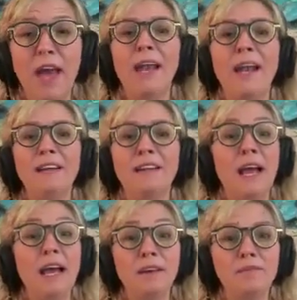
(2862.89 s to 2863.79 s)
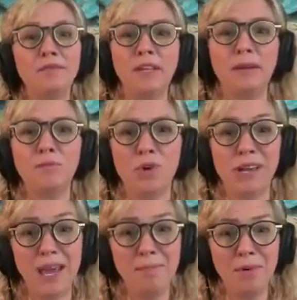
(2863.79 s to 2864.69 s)
And I end up feeling more
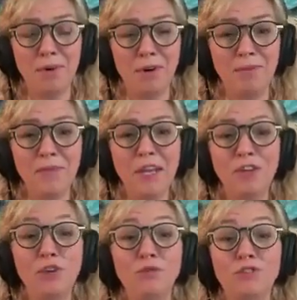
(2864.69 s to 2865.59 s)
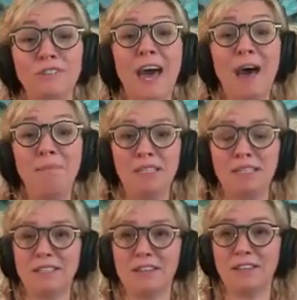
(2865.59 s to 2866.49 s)
capable. Your
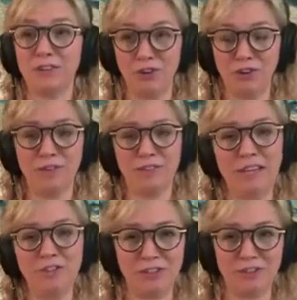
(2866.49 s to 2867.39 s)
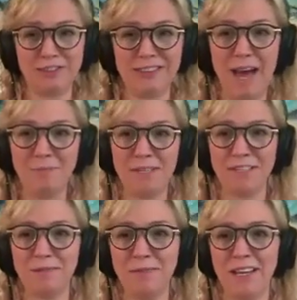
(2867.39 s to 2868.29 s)
sessions just happened
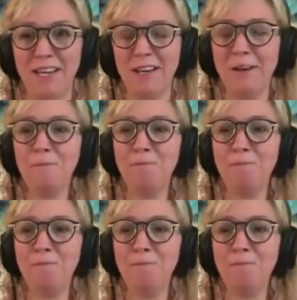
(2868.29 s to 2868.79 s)
to be